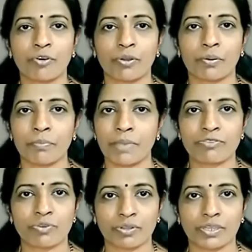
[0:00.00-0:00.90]
based
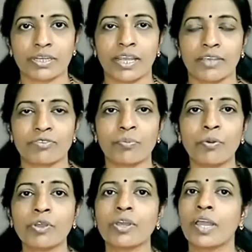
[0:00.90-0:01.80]
on the textbook
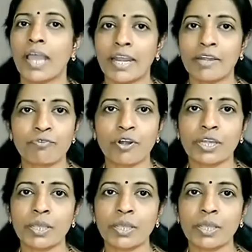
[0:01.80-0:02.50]
and 40